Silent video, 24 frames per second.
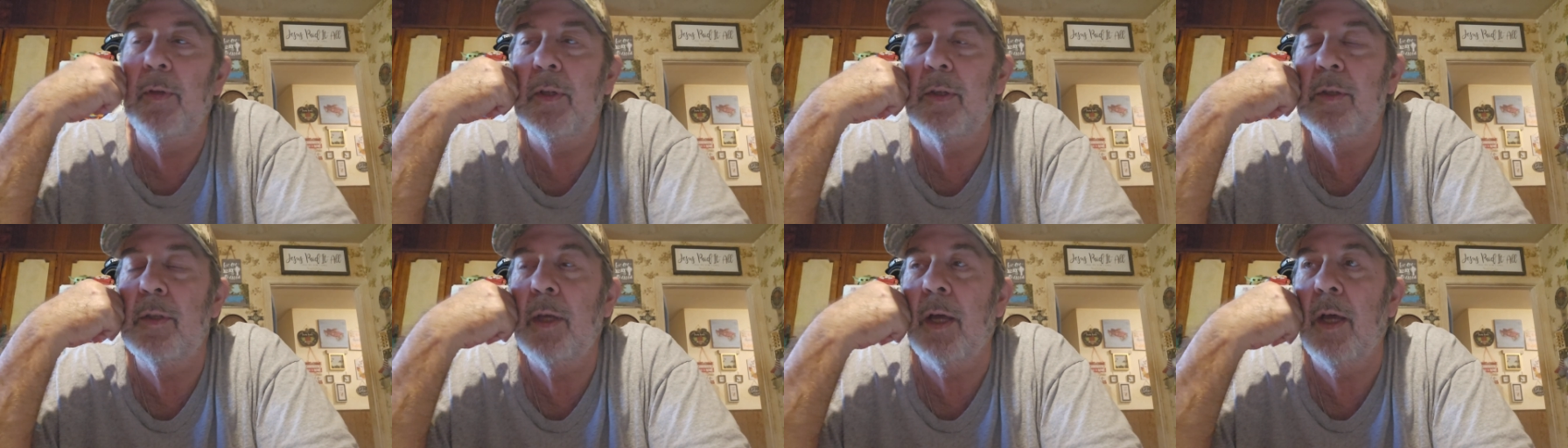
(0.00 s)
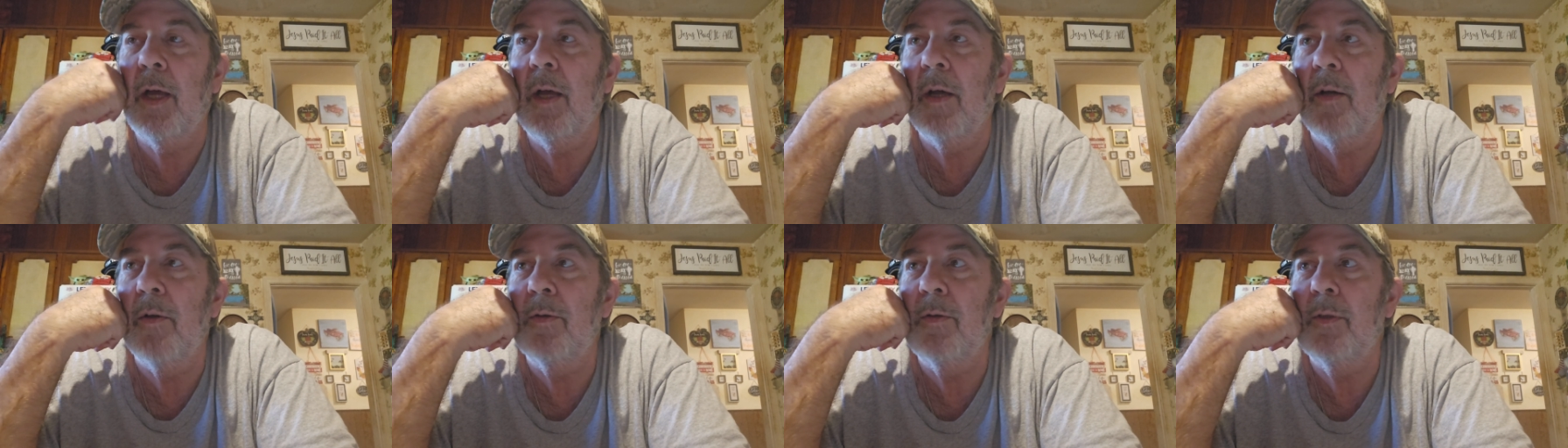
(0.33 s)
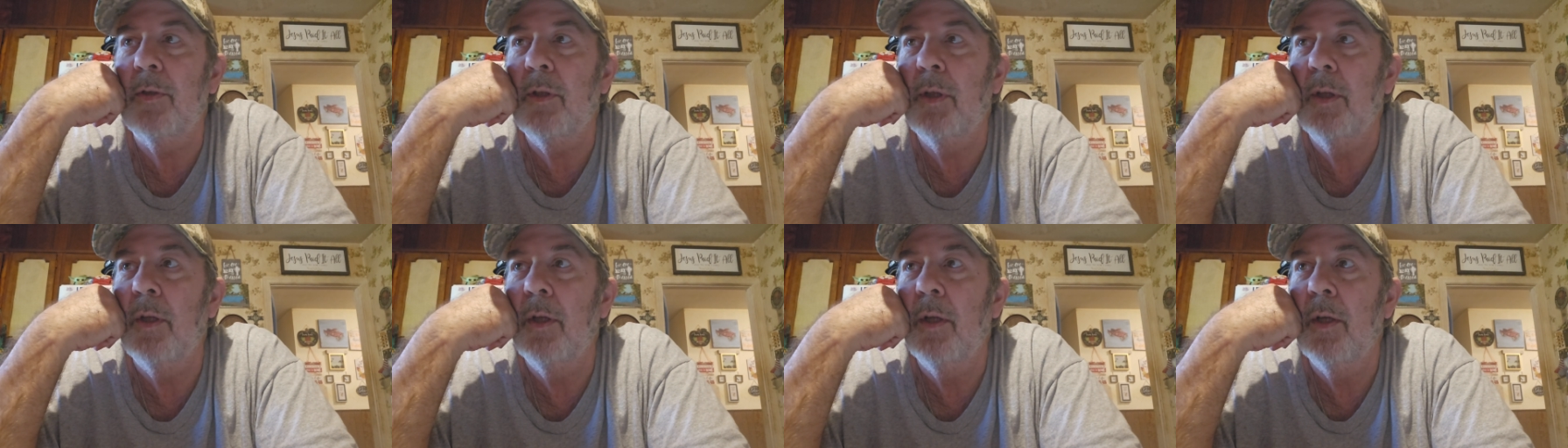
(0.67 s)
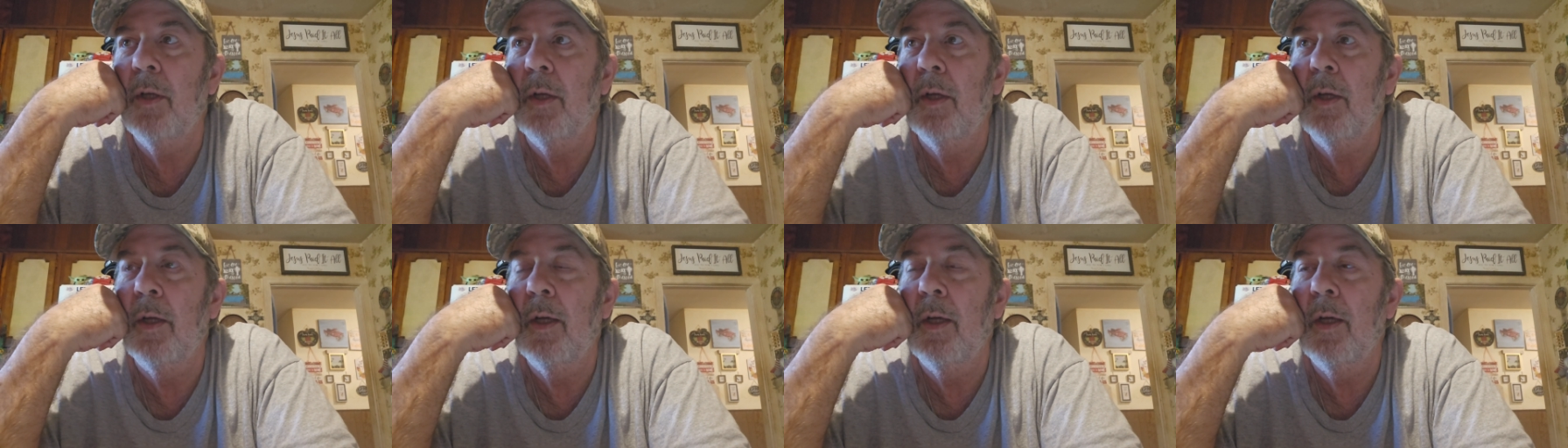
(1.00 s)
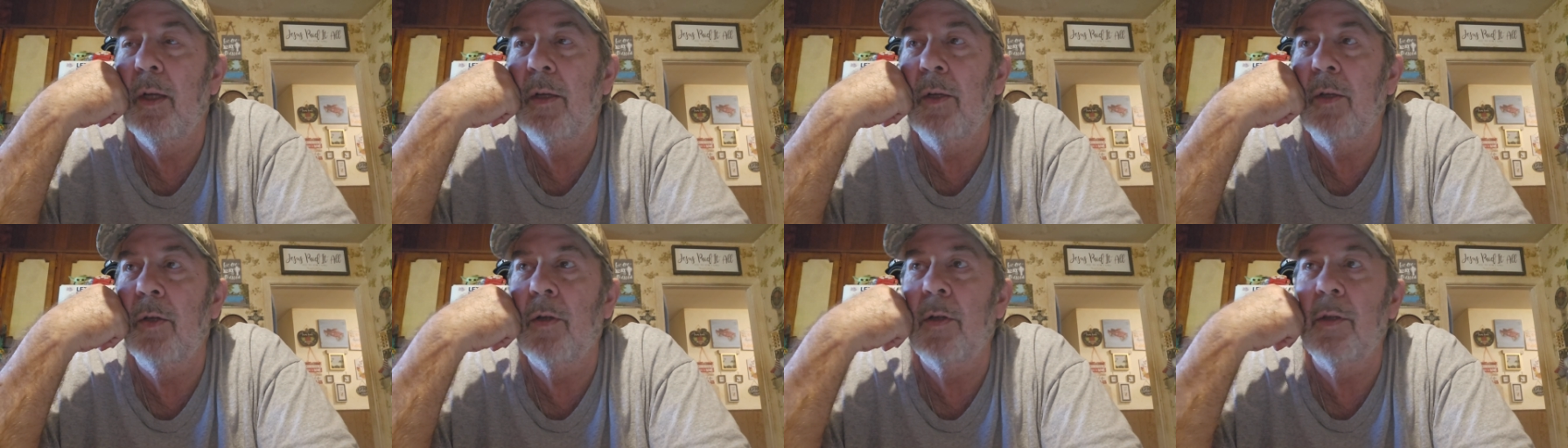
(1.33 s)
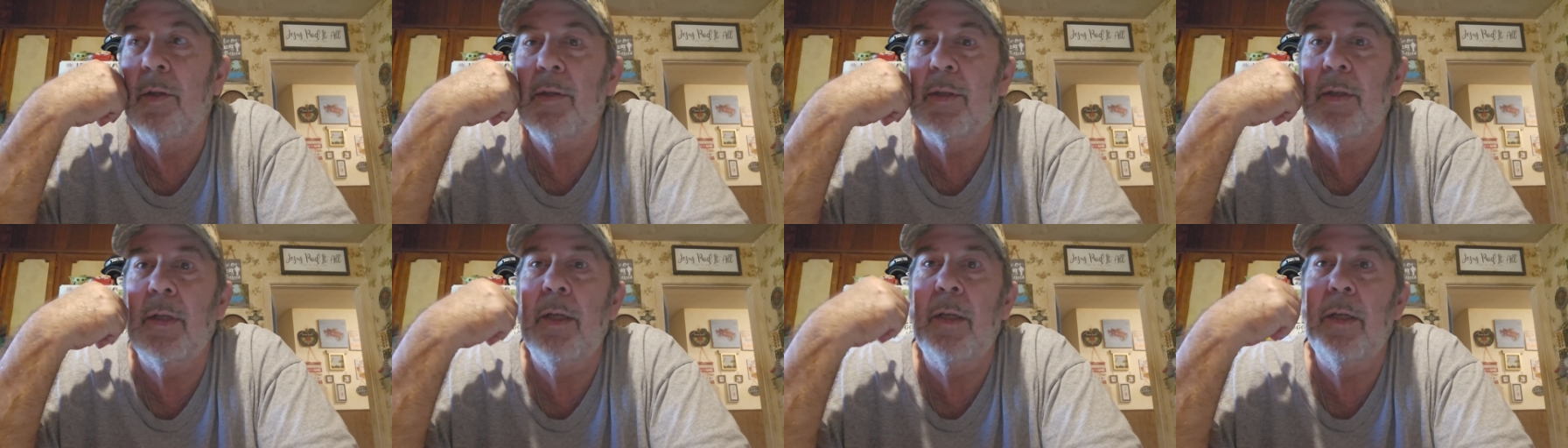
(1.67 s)
this house, and you
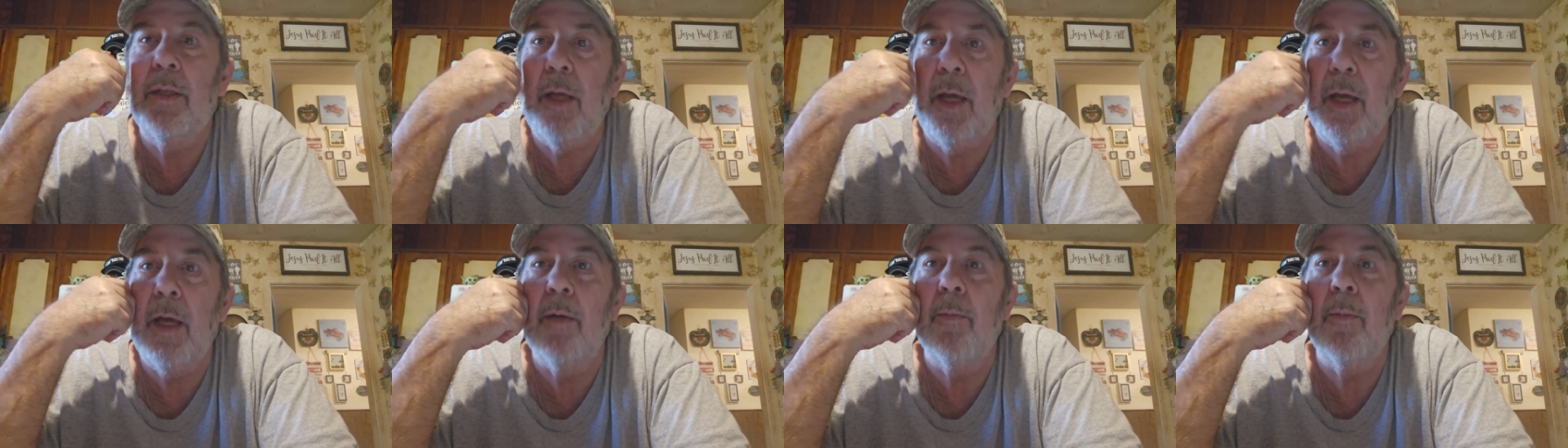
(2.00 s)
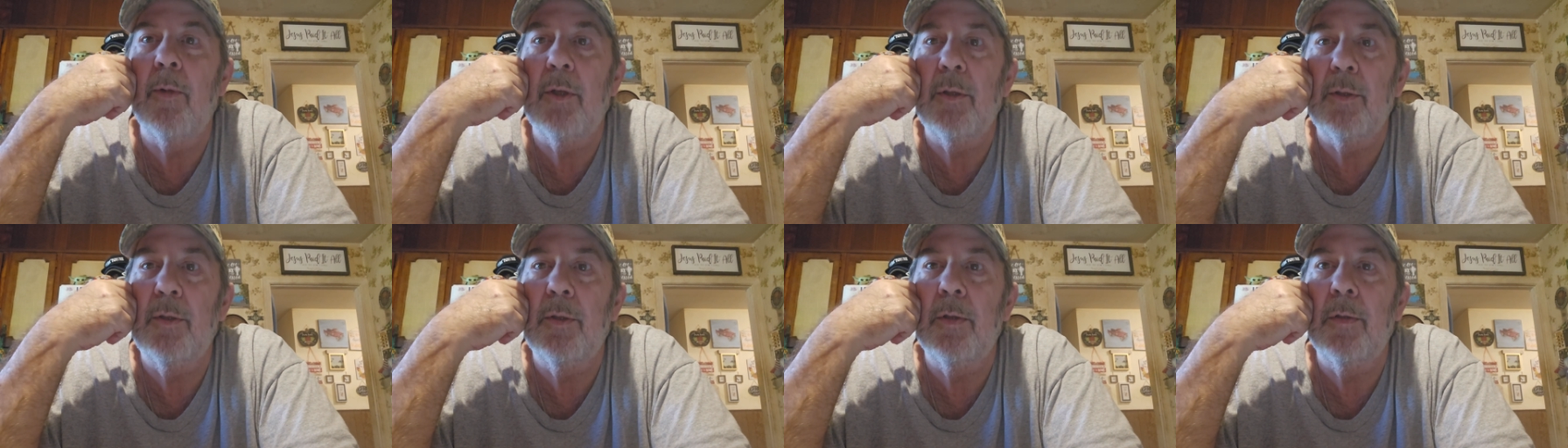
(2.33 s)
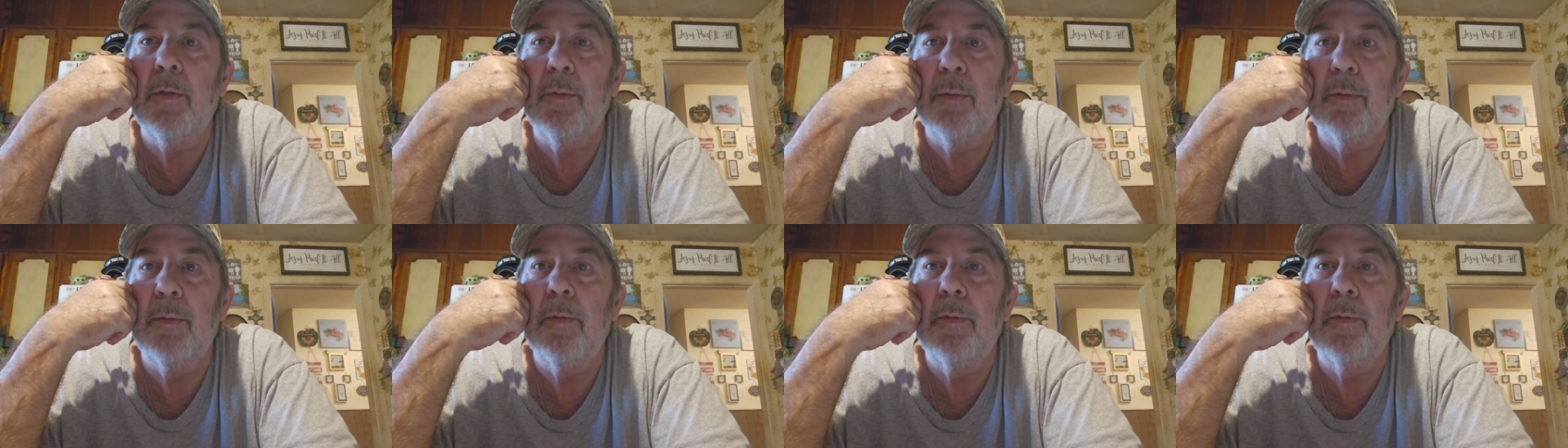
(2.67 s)
could see damage.